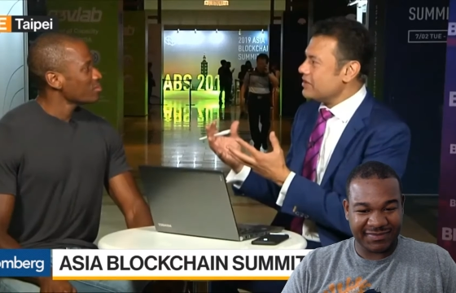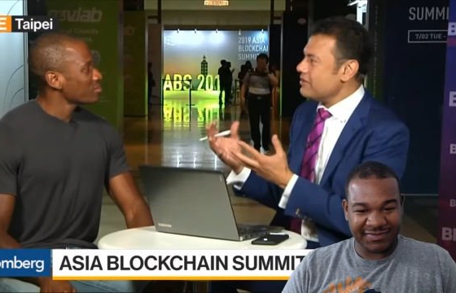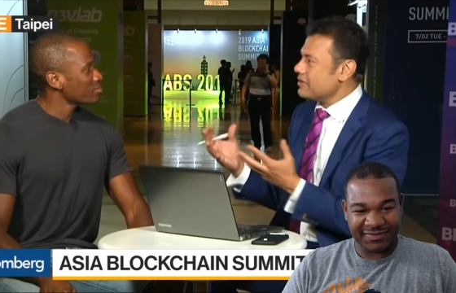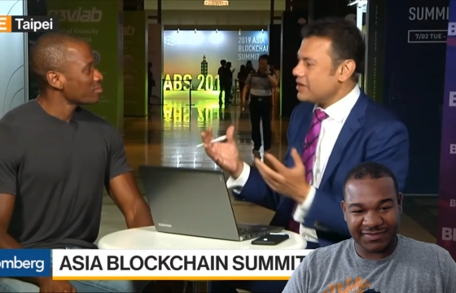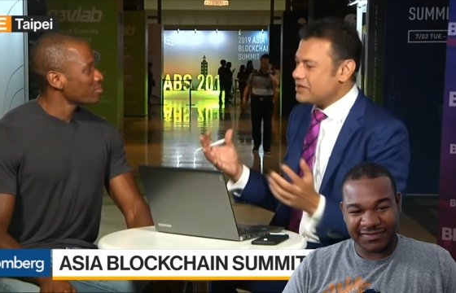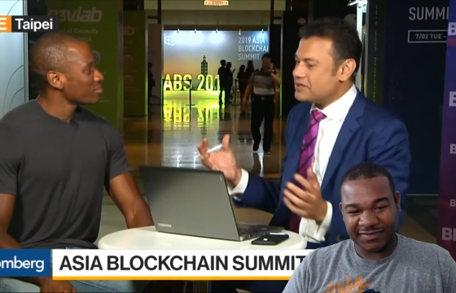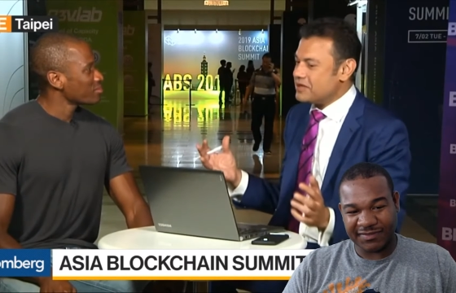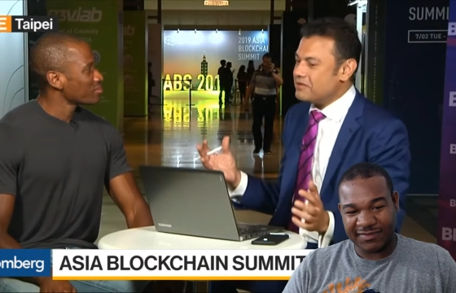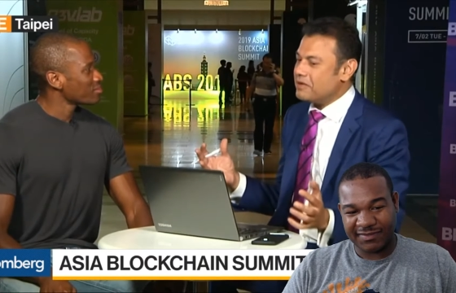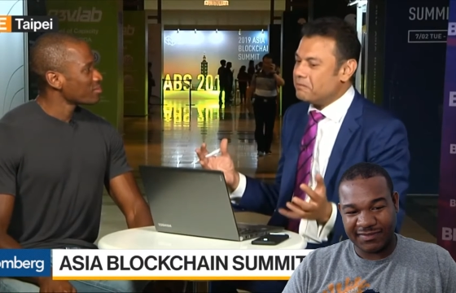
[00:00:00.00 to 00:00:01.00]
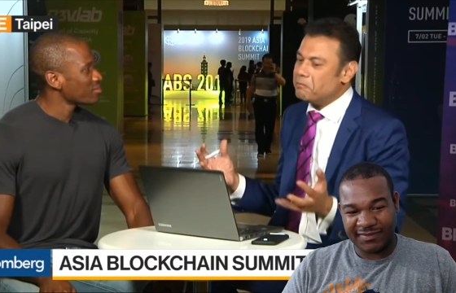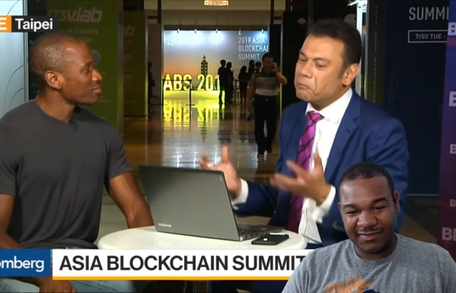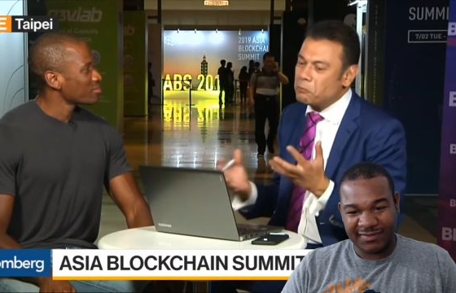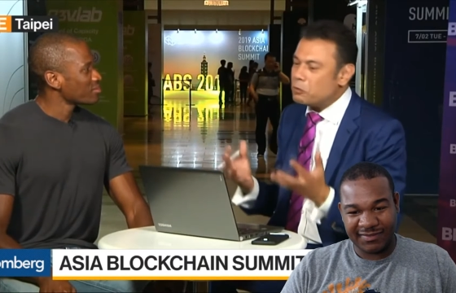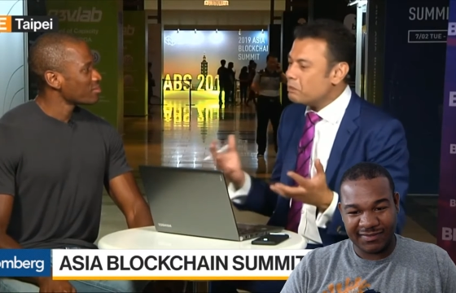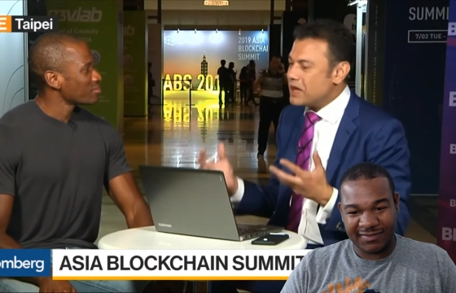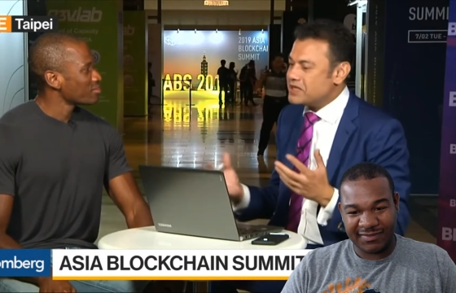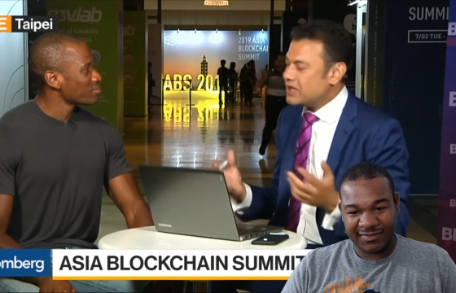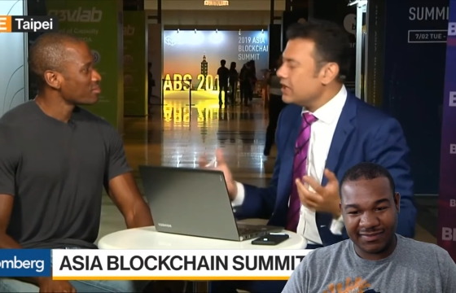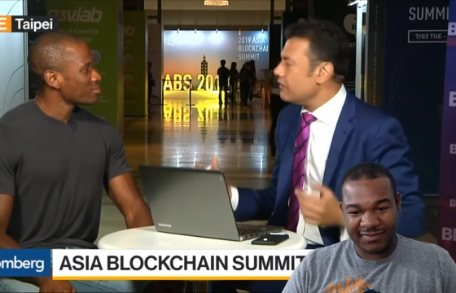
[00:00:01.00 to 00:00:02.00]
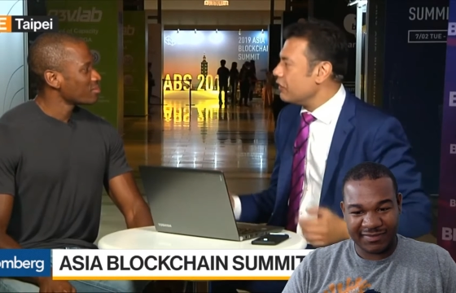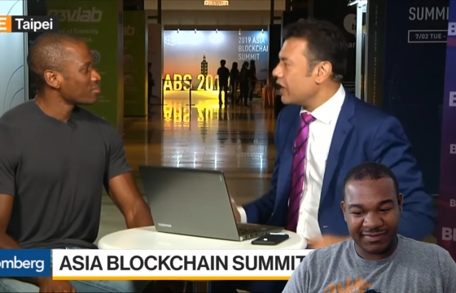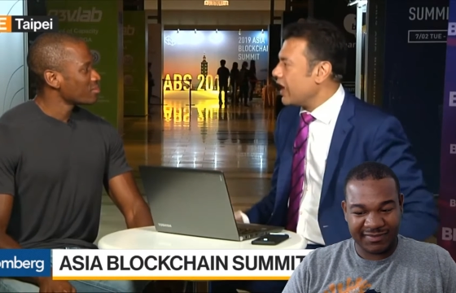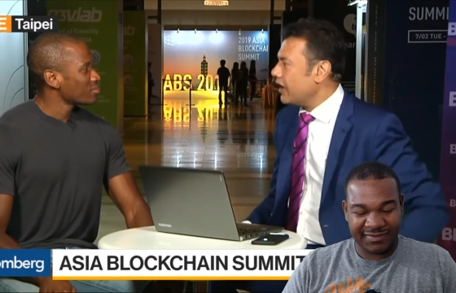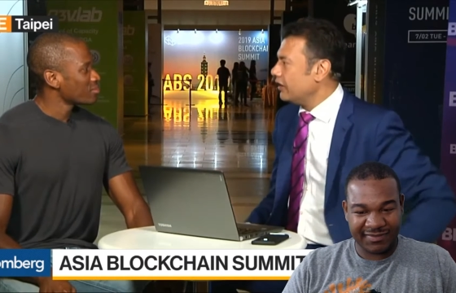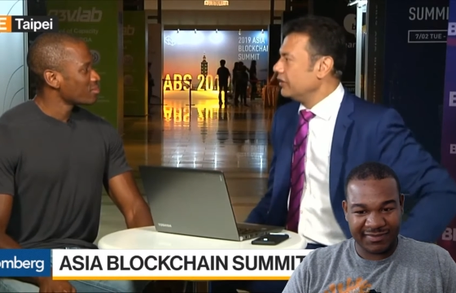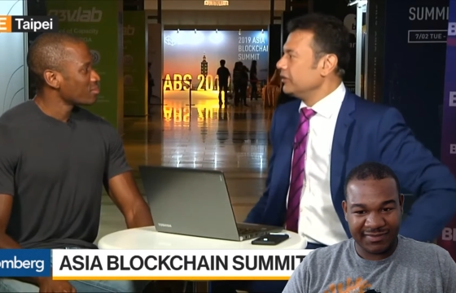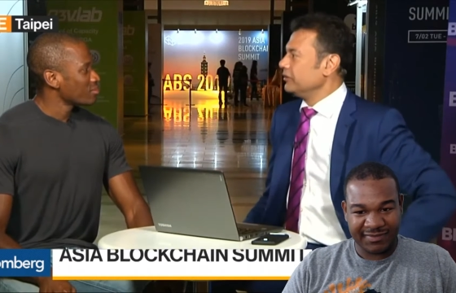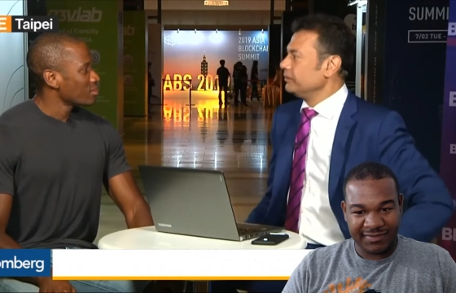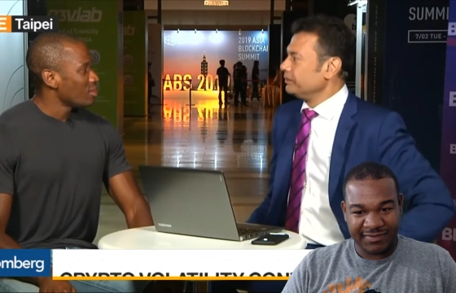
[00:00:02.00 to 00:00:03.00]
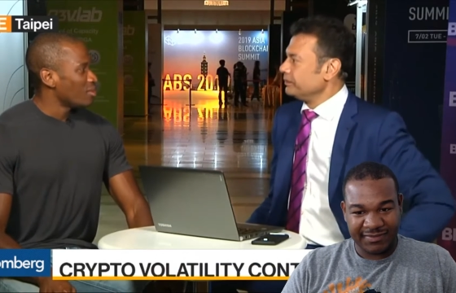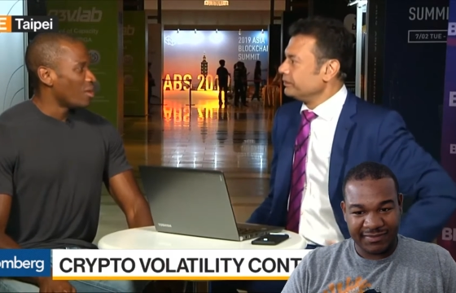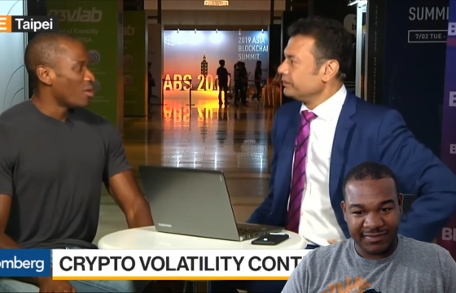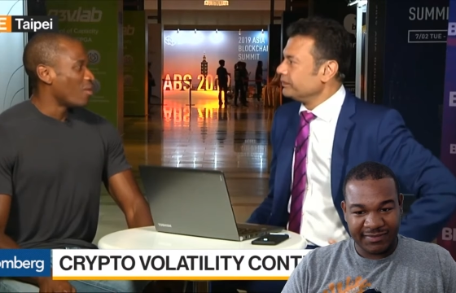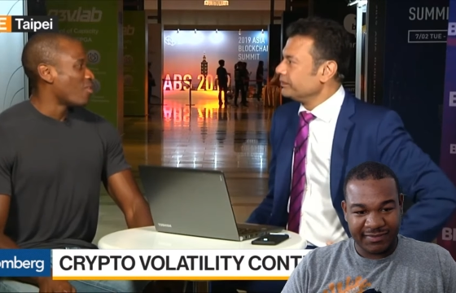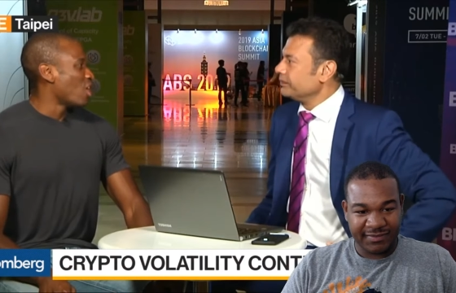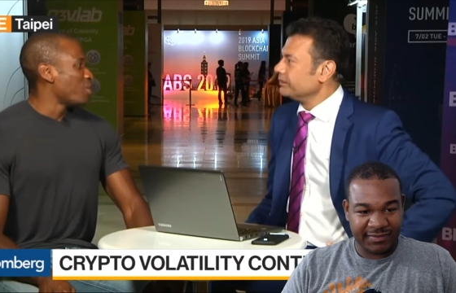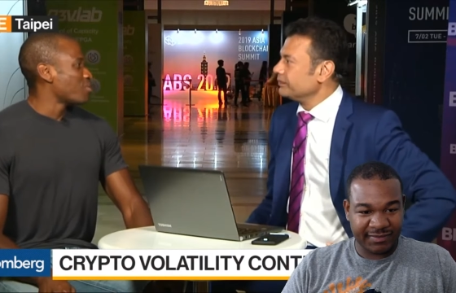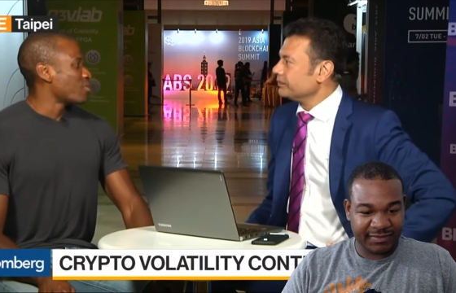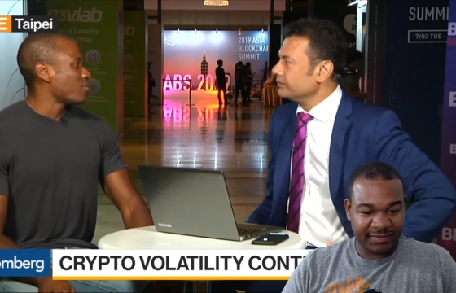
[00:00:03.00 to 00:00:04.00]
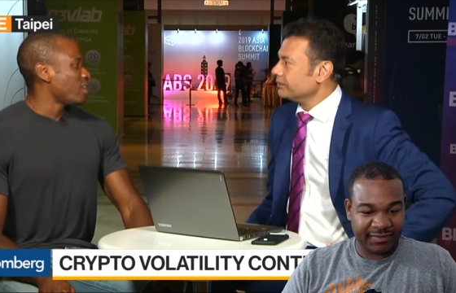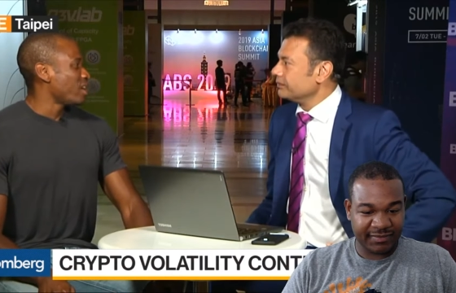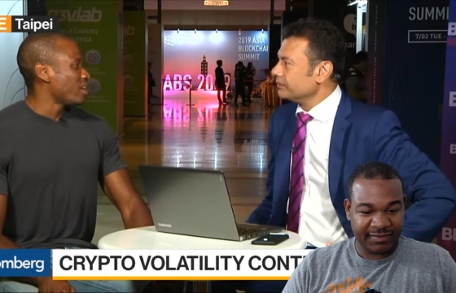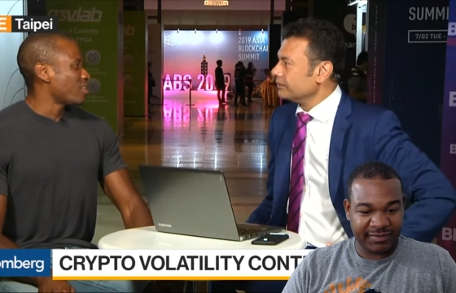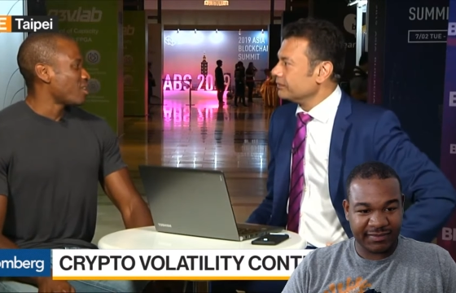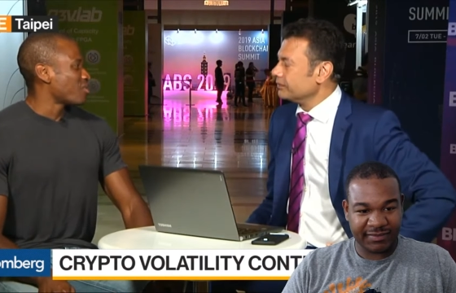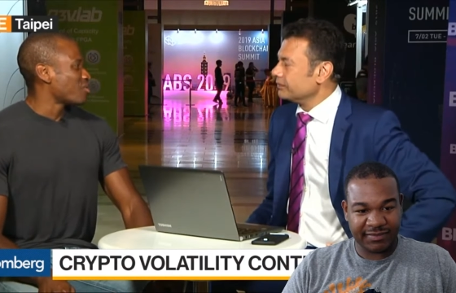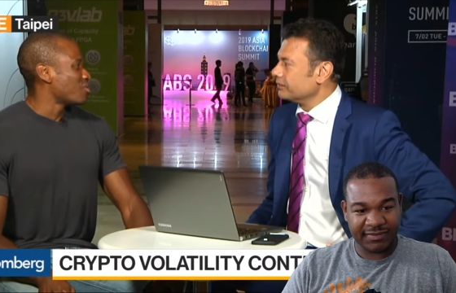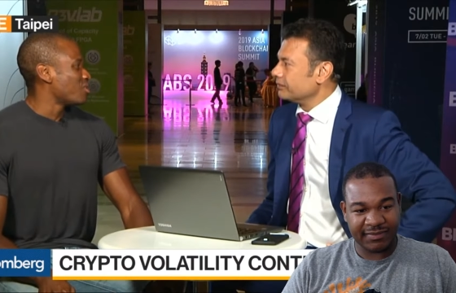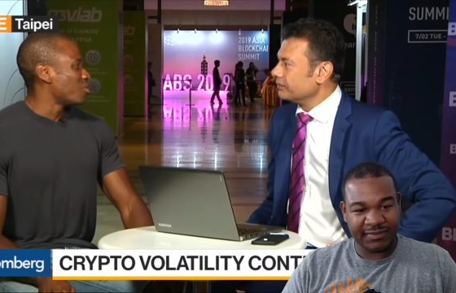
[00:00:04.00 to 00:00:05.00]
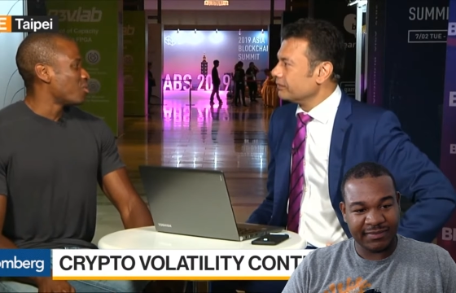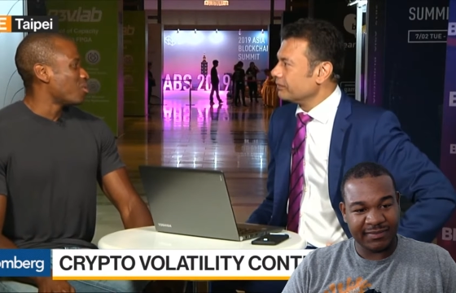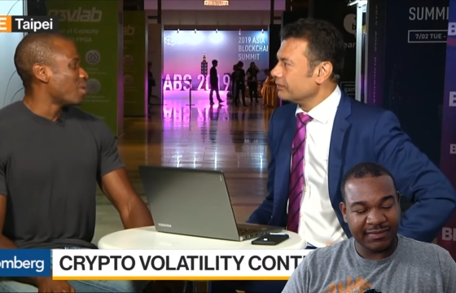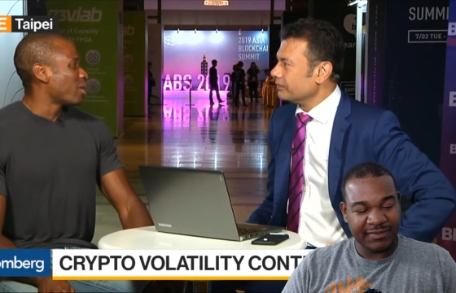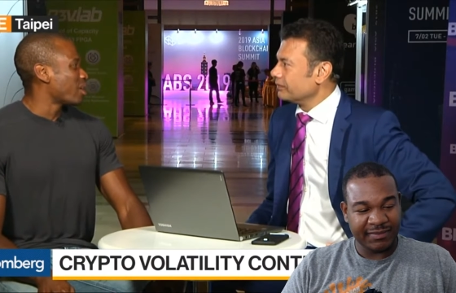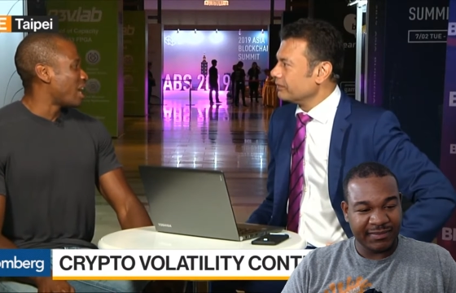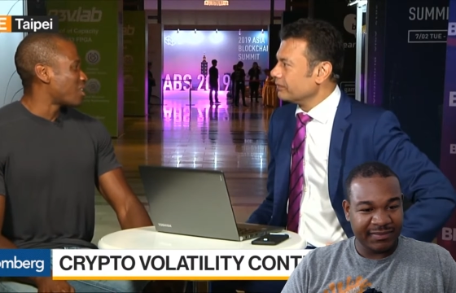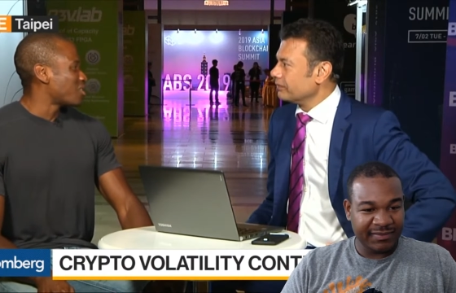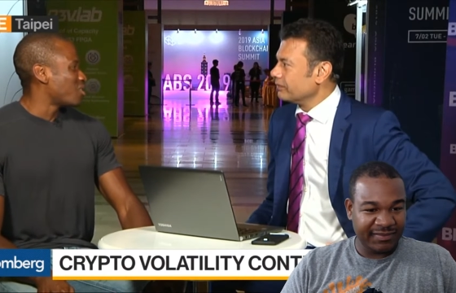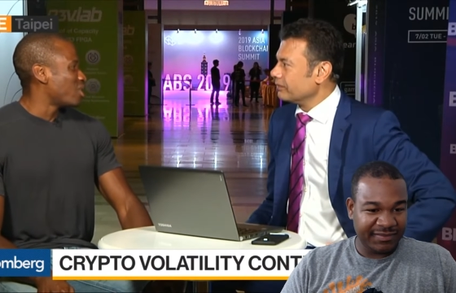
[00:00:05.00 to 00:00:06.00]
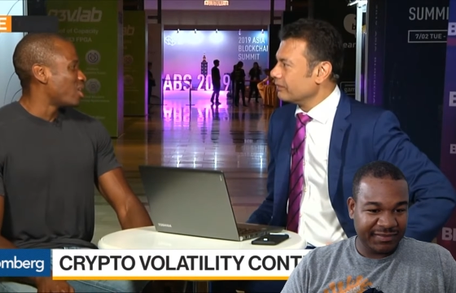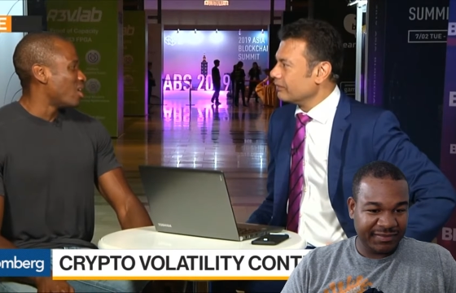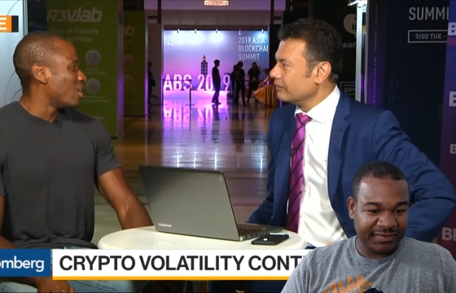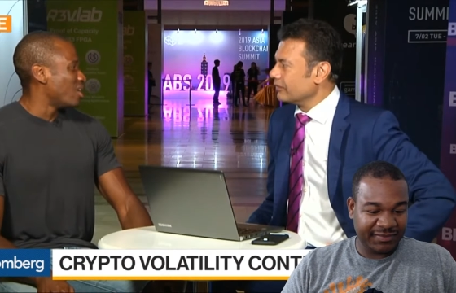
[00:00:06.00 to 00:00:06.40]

Speaker 1: saying that you guys are basically living on air.
Speaker 2: That our volumes are fake, that there's no real market action going